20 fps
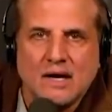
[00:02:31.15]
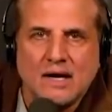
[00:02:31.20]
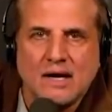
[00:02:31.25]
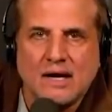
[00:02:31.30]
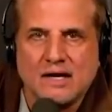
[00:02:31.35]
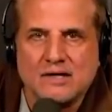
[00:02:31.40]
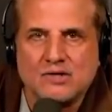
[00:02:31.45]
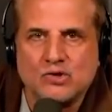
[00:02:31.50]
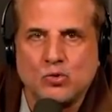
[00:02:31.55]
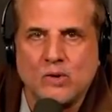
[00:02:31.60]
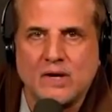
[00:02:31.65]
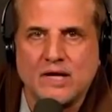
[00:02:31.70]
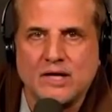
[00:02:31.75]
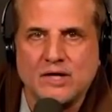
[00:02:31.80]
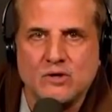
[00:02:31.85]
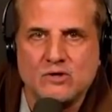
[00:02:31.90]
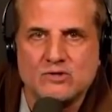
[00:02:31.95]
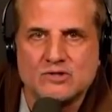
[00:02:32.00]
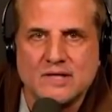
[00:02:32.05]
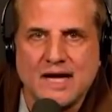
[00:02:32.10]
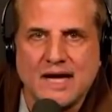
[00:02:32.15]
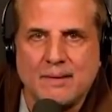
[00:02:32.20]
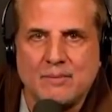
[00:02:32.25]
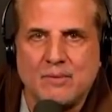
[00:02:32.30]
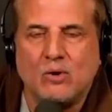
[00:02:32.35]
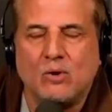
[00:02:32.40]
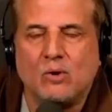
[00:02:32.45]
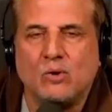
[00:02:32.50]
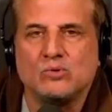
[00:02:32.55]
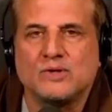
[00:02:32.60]
Twitter
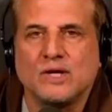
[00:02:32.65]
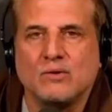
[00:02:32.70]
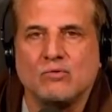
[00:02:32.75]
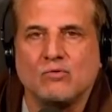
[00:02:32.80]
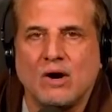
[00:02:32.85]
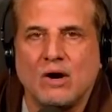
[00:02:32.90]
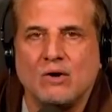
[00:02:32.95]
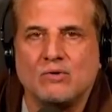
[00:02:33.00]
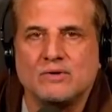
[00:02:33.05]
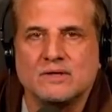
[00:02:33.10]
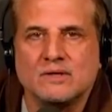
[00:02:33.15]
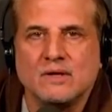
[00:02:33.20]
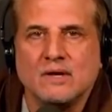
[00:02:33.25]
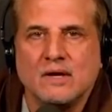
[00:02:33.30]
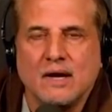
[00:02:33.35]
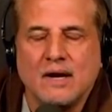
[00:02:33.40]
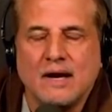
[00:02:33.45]
username Holden wrote.